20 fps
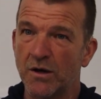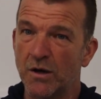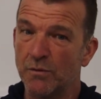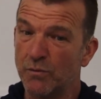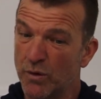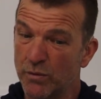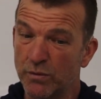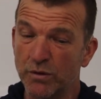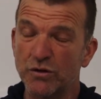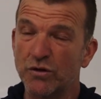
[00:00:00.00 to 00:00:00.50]

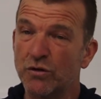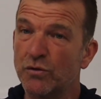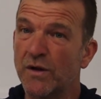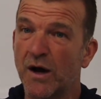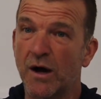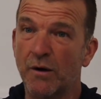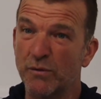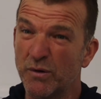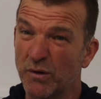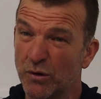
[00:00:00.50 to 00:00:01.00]
and we will do
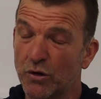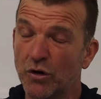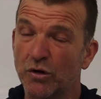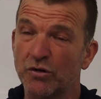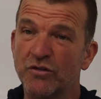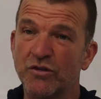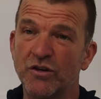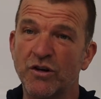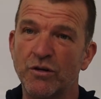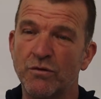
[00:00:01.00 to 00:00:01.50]
that, and we'll
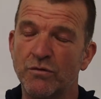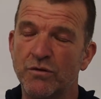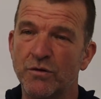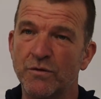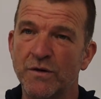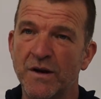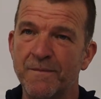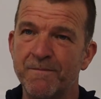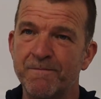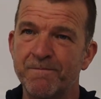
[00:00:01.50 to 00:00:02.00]
continue
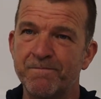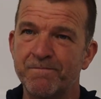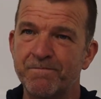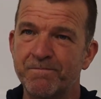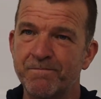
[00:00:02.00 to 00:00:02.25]
doing it.